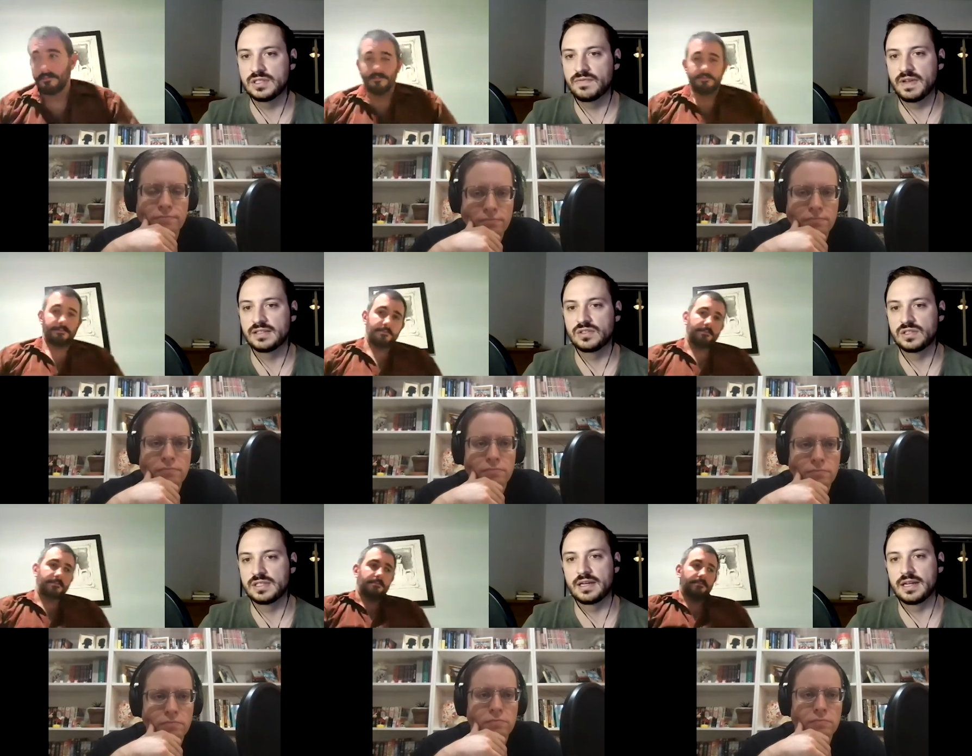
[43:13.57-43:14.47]
Speaker 1: is advancing
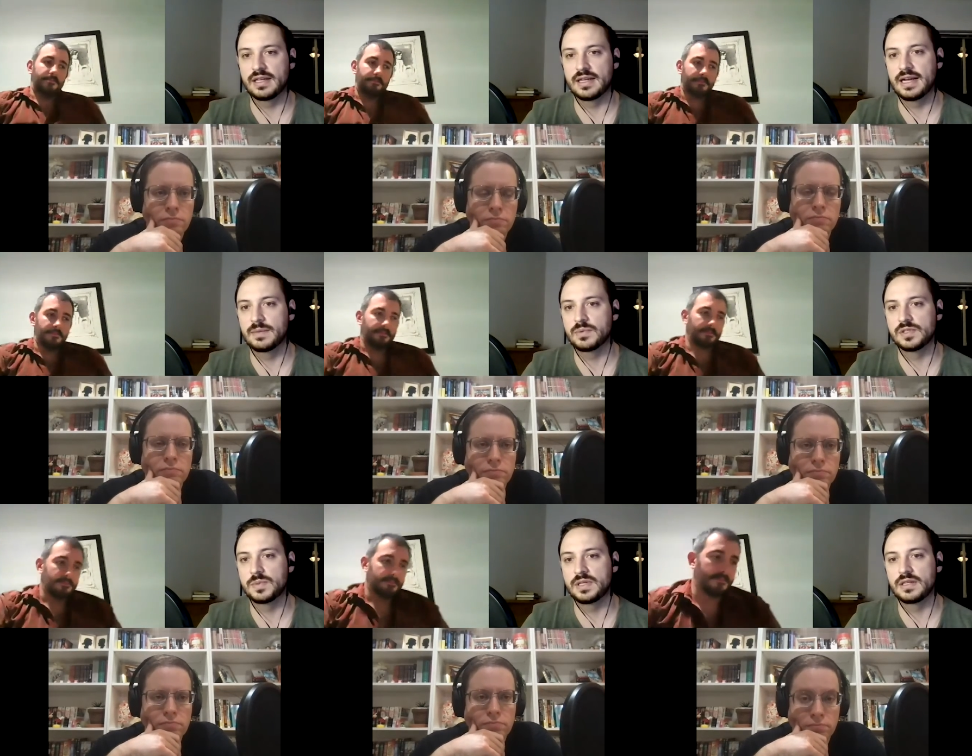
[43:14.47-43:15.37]
just at a, at a hyper
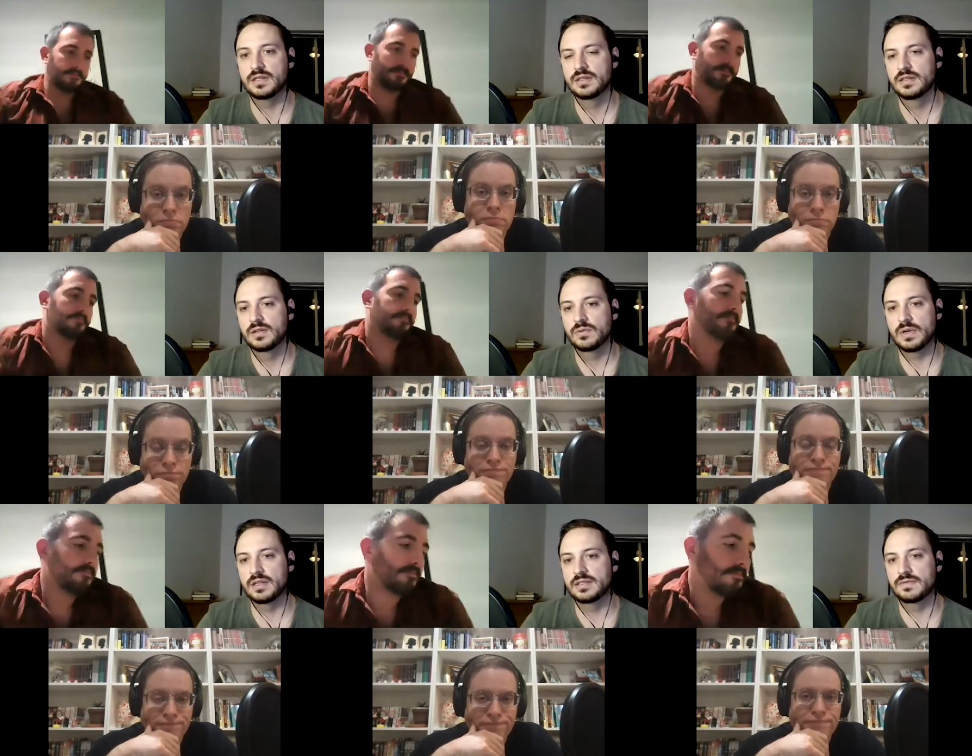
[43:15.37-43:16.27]
speed
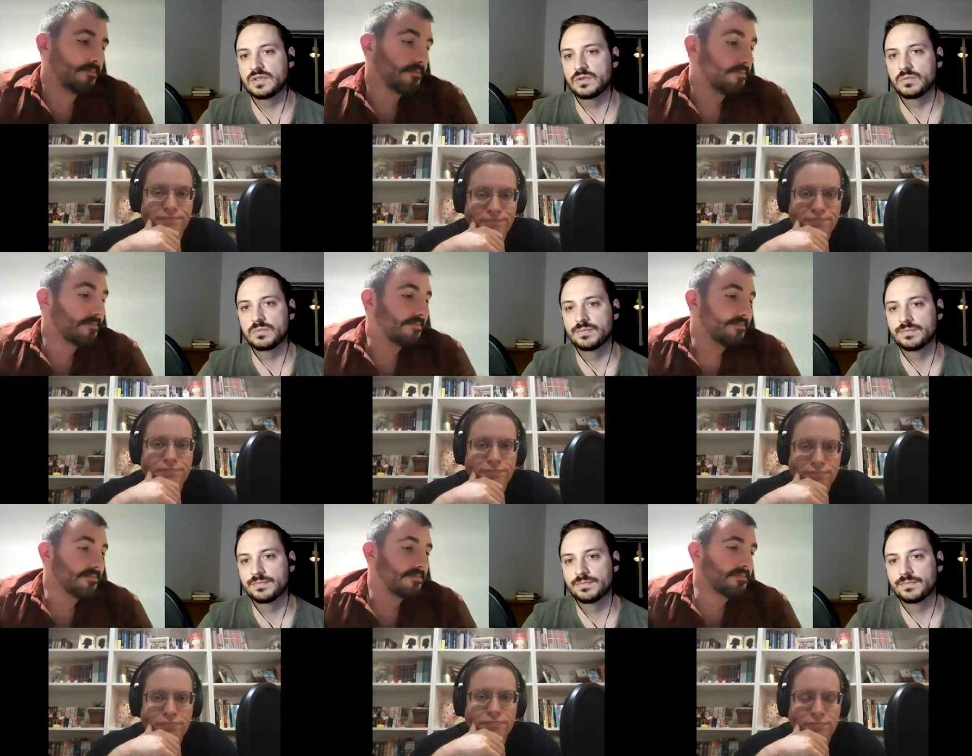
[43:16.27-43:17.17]
relative to
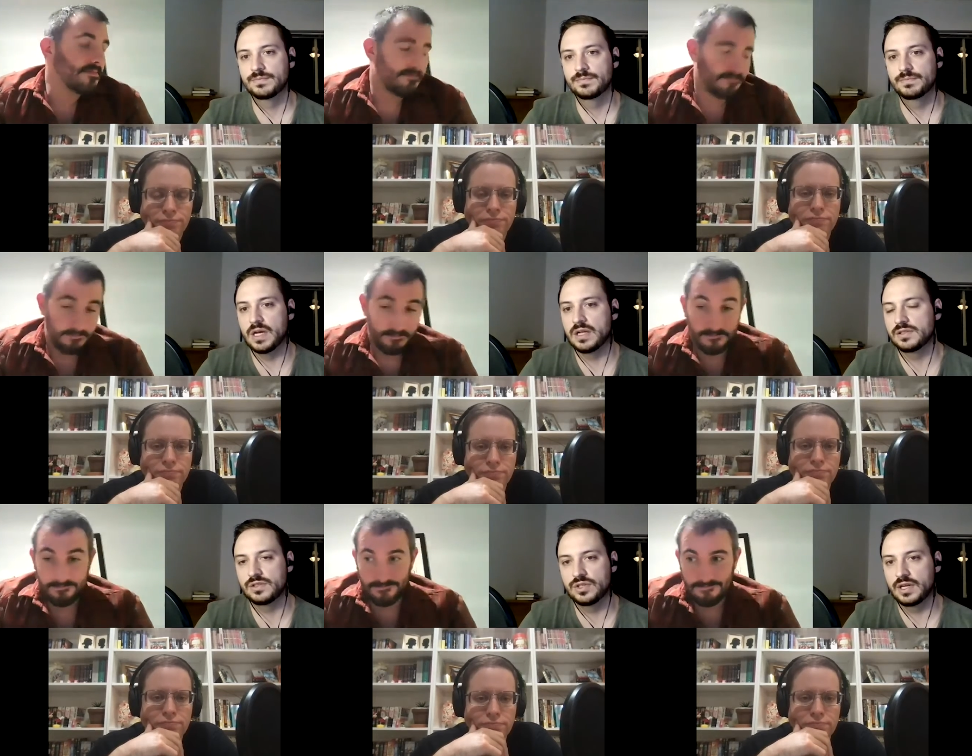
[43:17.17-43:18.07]

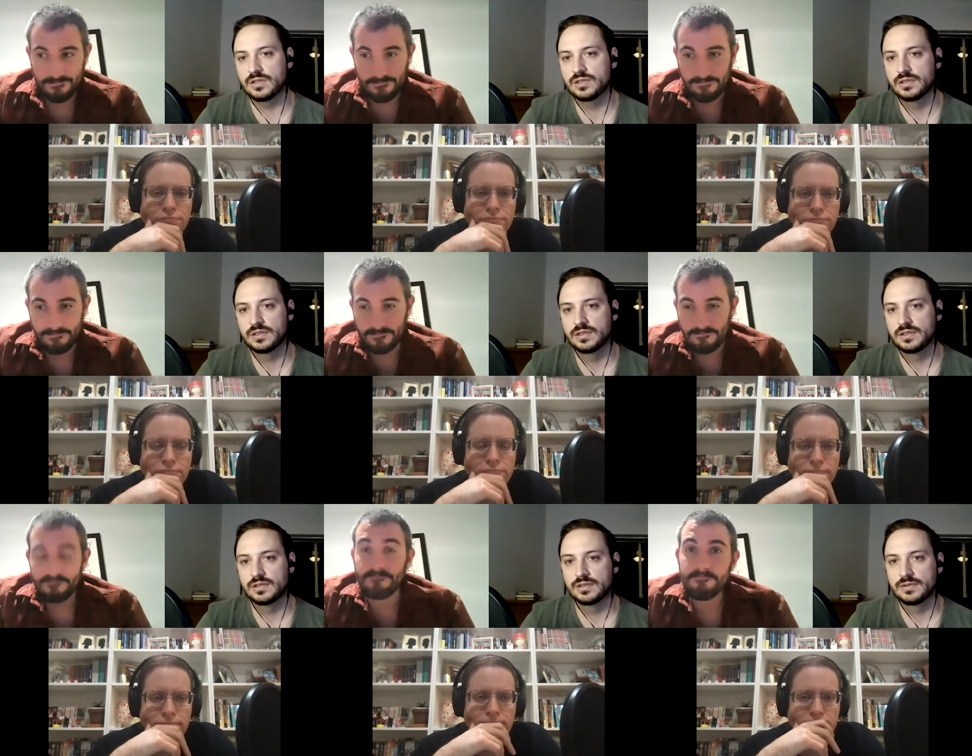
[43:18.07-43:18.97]
policy change
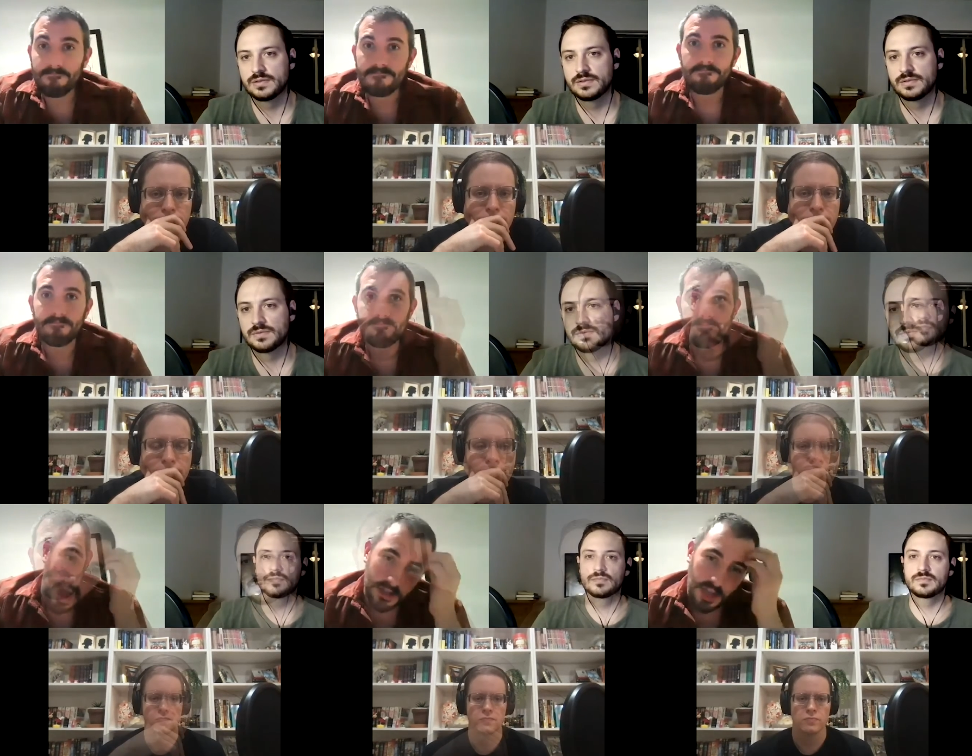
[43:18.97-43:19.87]
Speaker 2: right
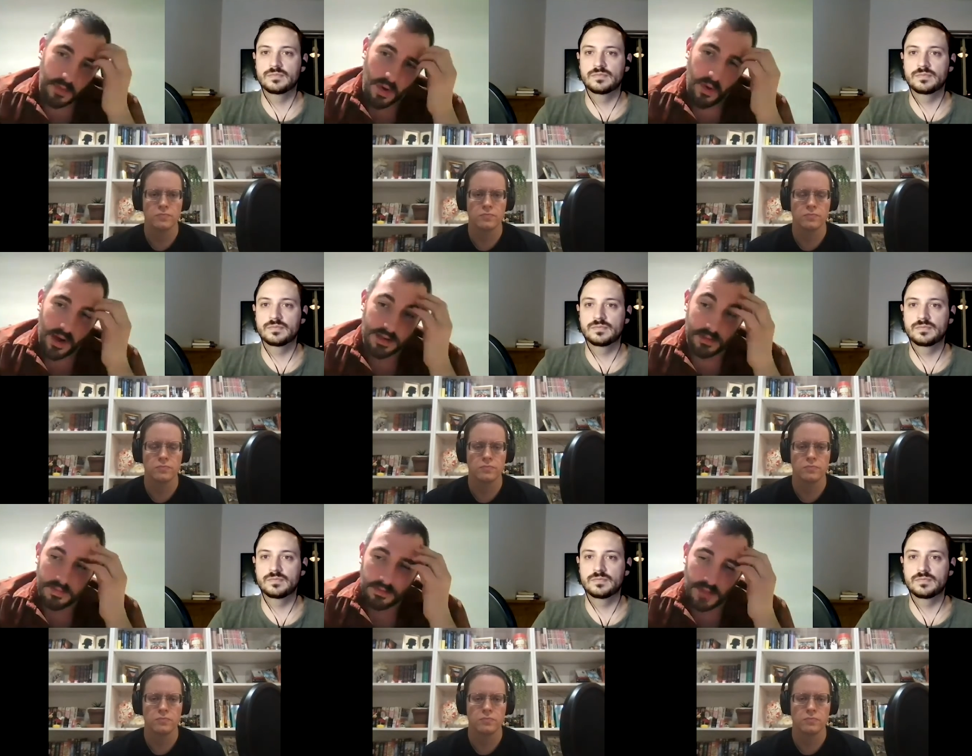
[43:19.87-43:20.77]
actually i wanted to
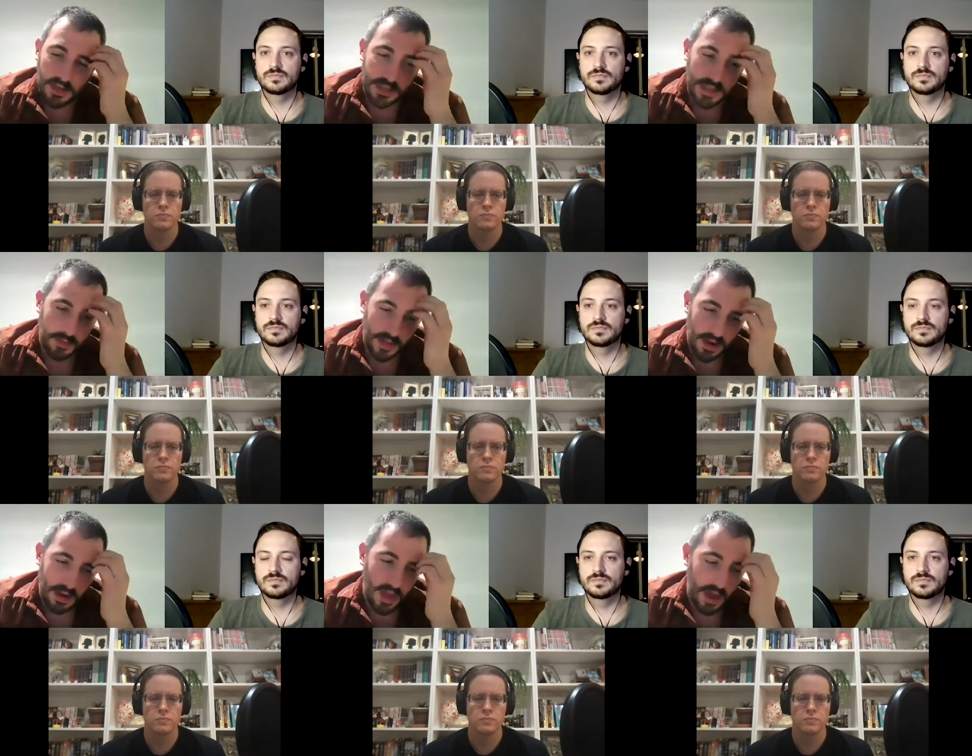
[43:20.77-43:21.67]
mention something that
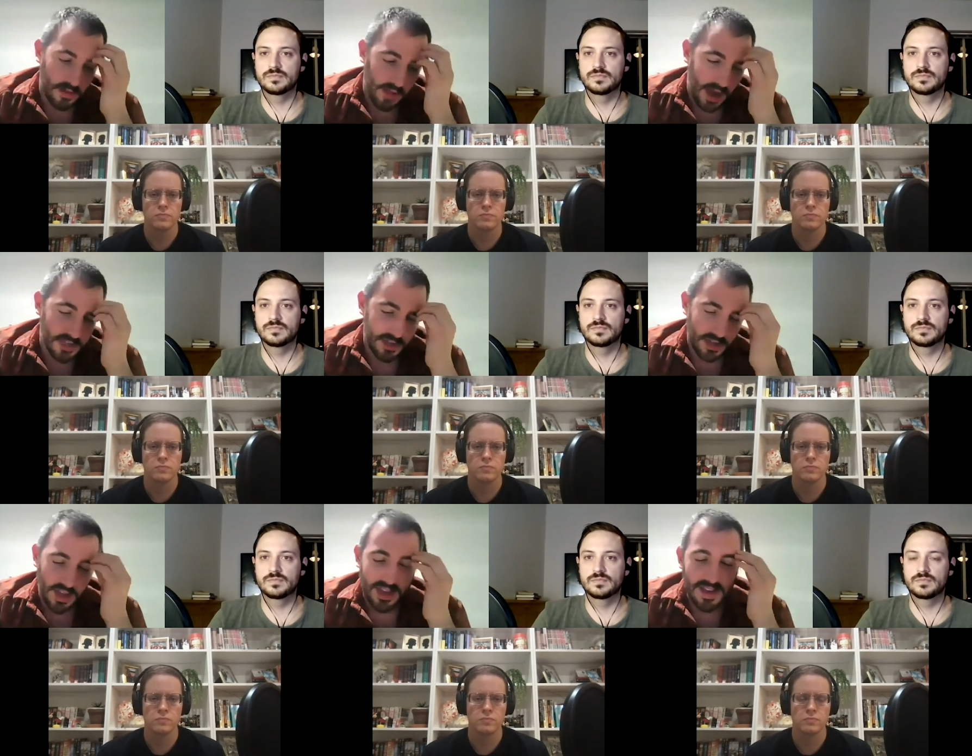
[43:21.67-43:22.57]
nathaniel
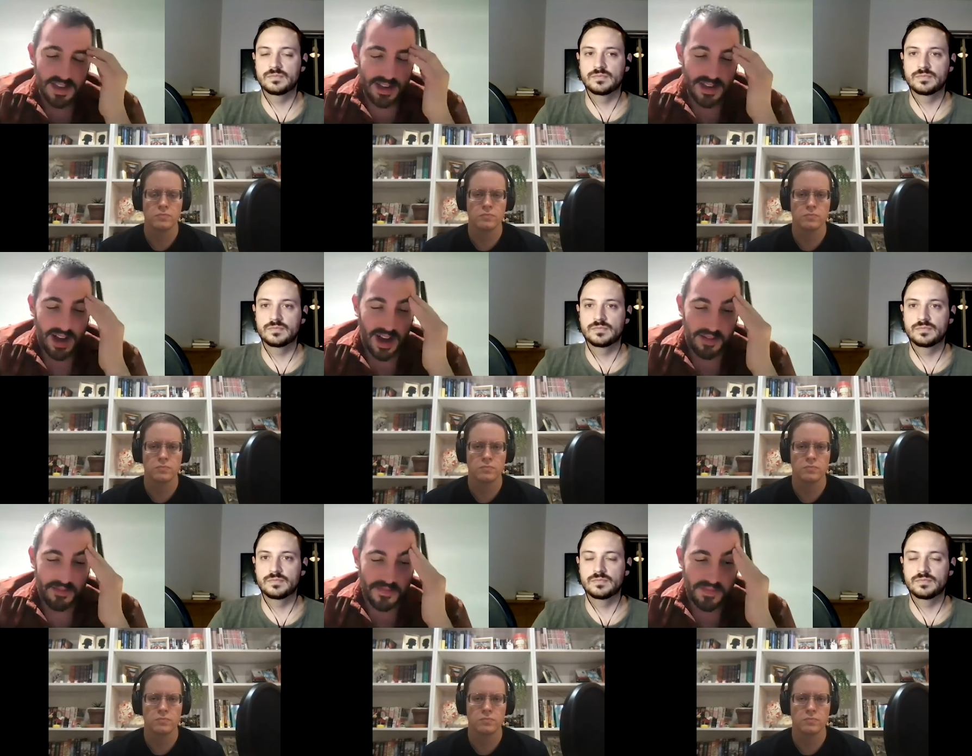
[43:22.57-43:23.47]
actually
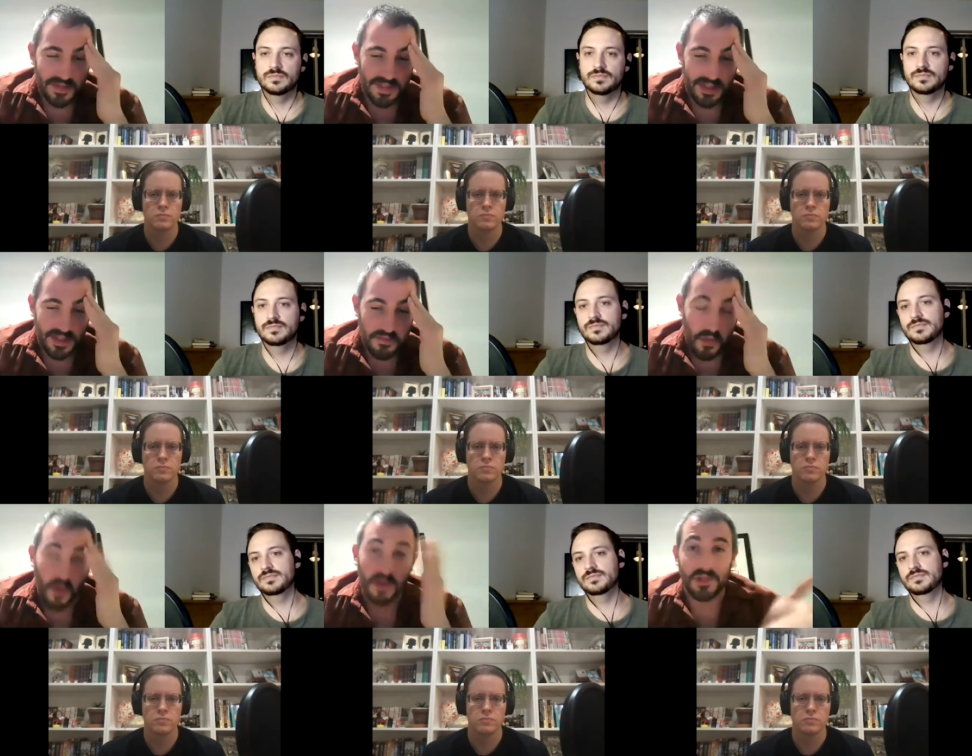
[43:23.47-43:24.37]
um,
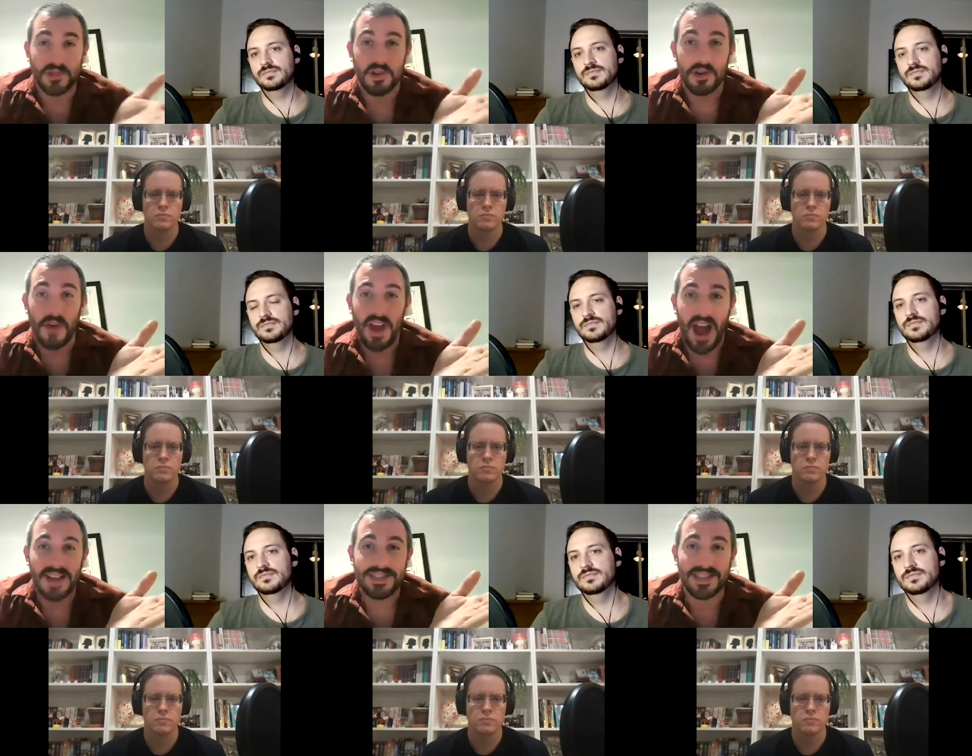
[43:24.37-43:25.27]
more so turned my eyes